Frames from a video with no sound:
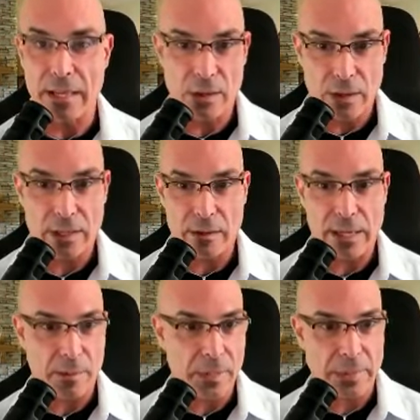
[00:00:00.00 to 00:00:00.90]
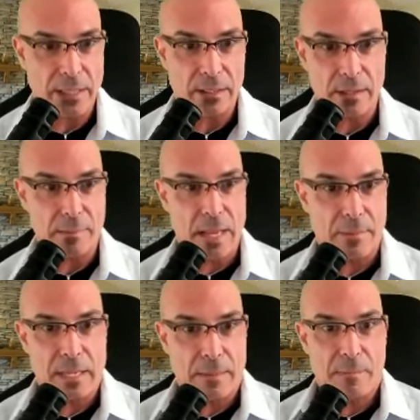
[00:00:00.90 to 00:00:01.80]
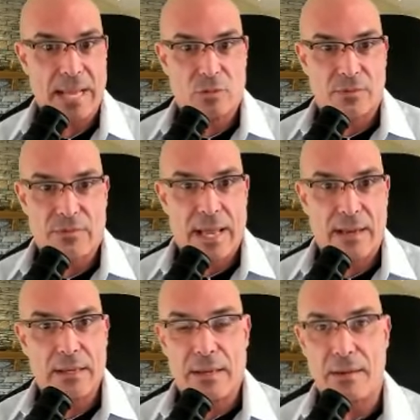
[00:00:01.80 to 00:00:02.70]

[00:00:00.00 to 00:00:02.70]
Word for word: you know, here I am. I'm like, a, I'm, I'm like petrified. You know,